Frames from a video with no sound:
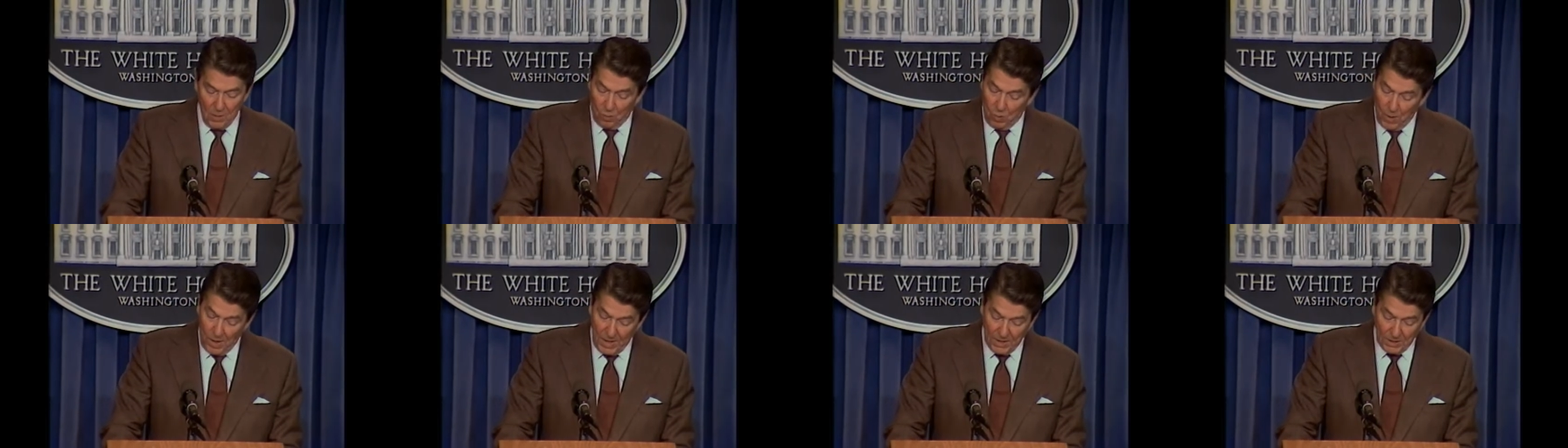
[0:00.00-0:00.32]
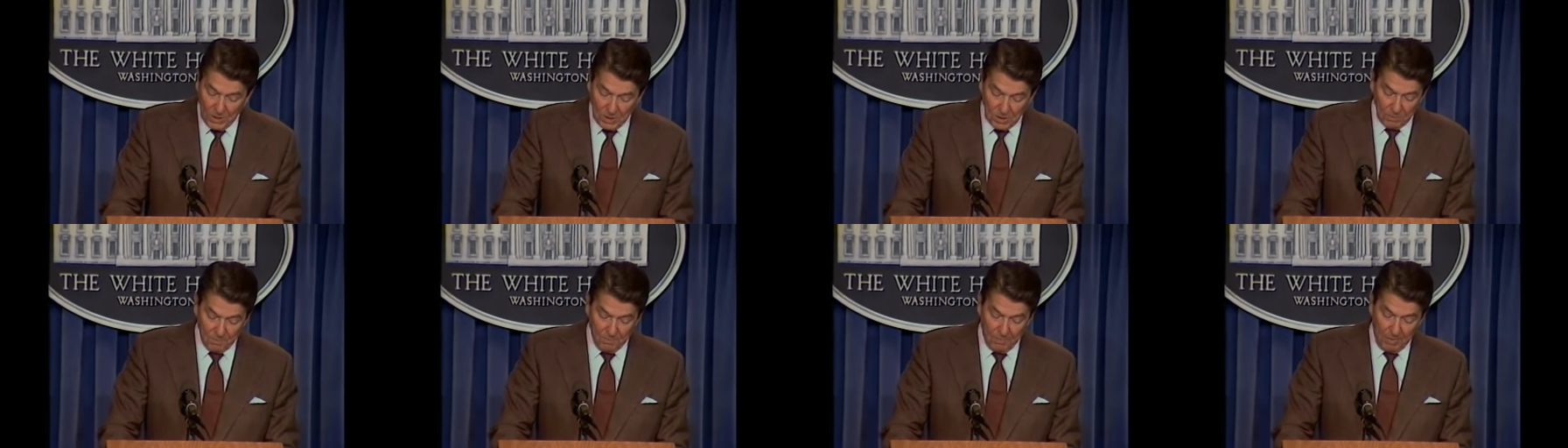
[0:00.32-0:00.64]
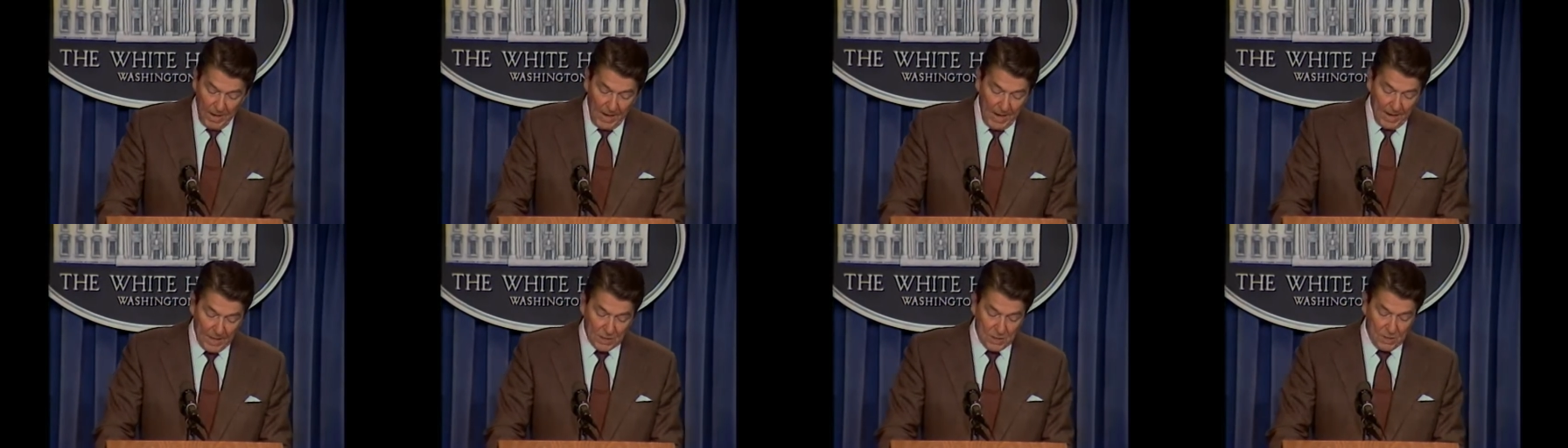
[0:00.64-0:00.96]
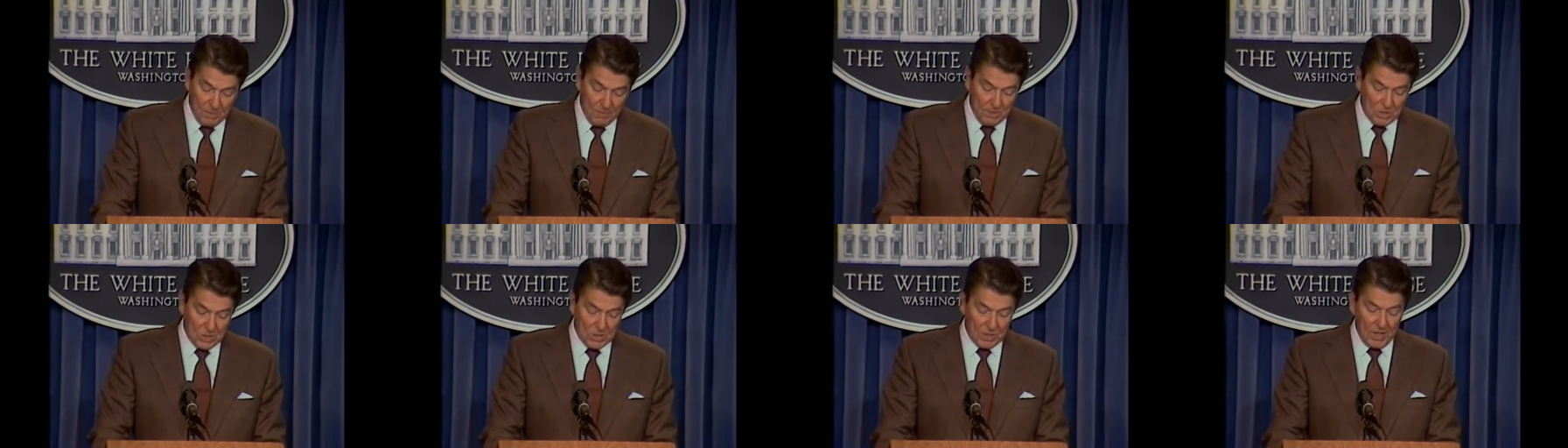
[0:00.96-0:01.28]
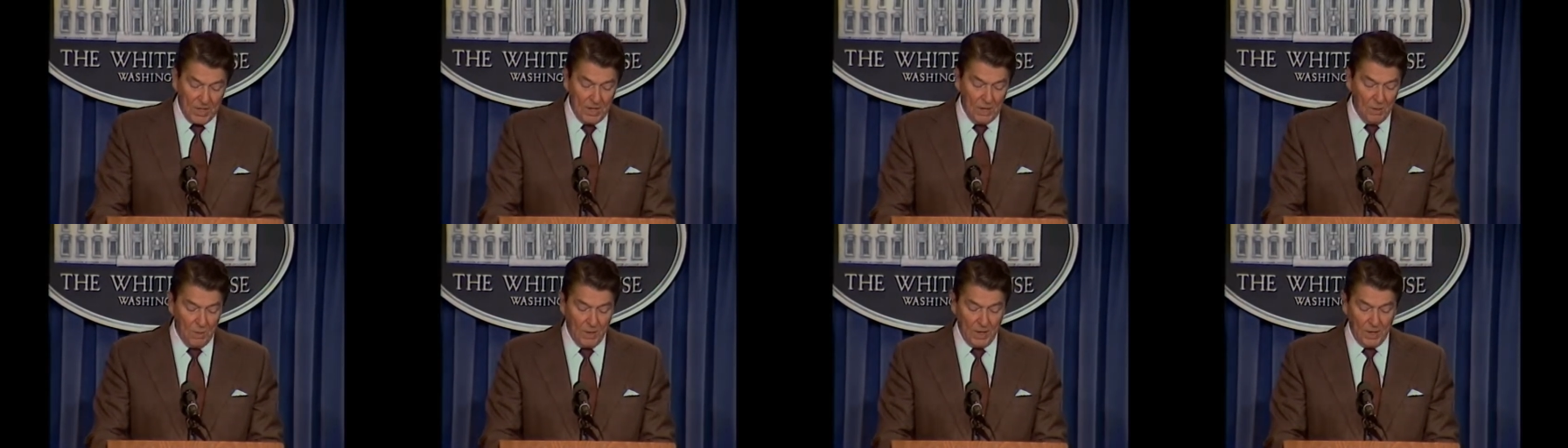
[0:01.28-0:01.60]
whites, blacks, and
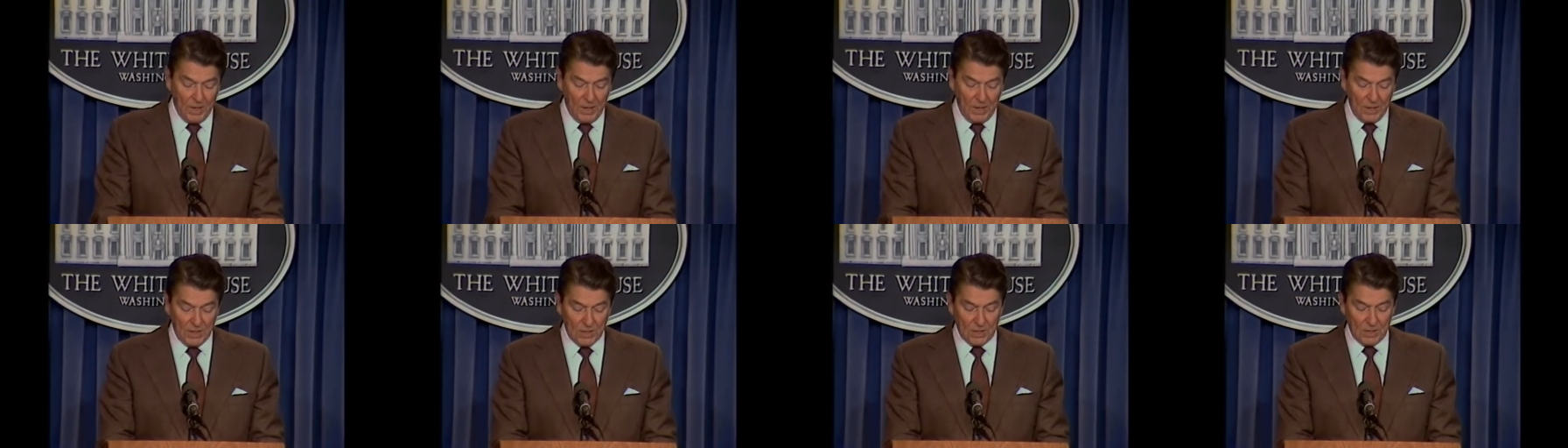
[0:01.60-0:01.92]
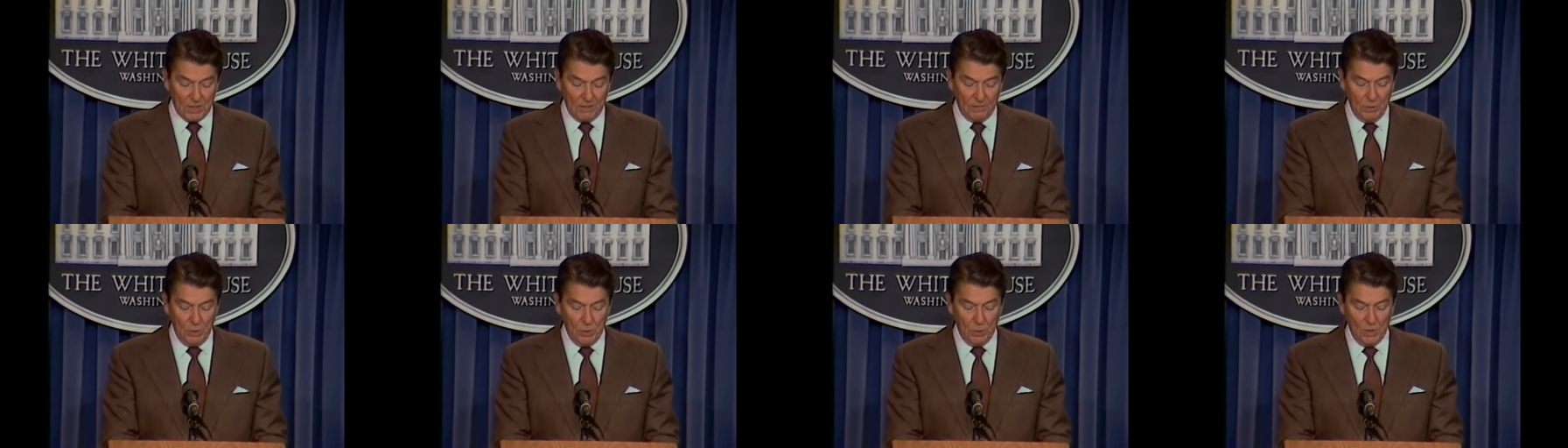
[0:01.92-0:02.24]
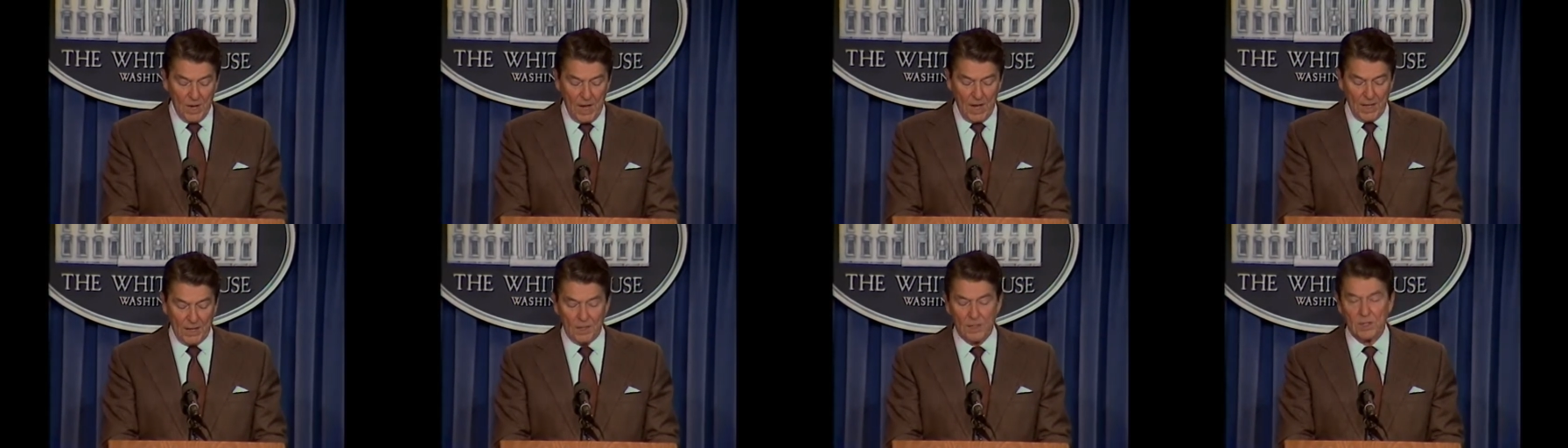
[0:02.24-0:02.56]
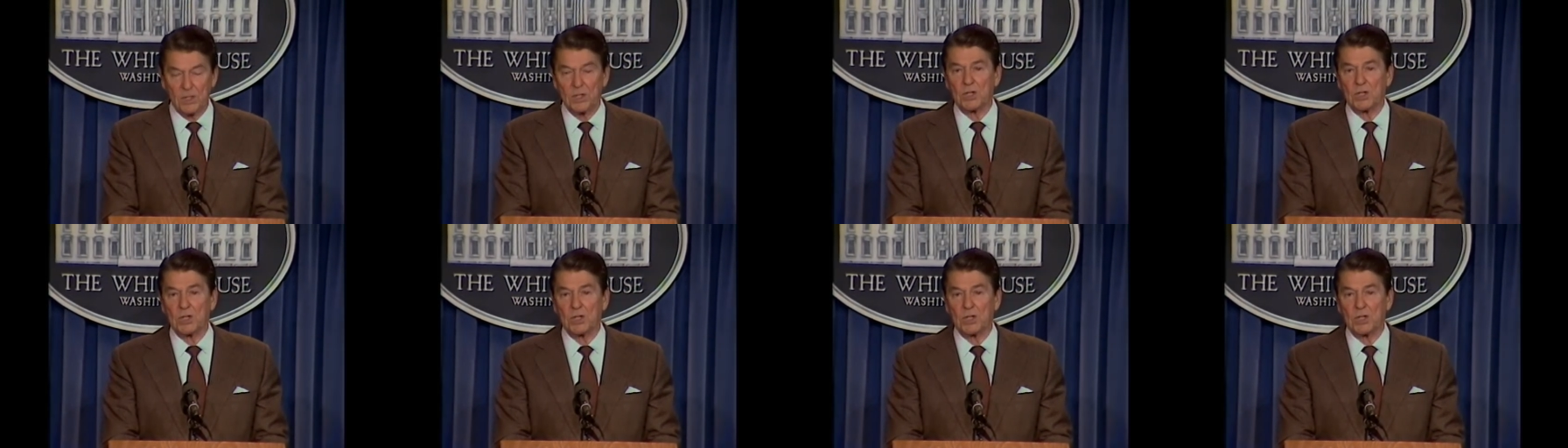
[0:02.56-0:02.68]
Miskito Indians have united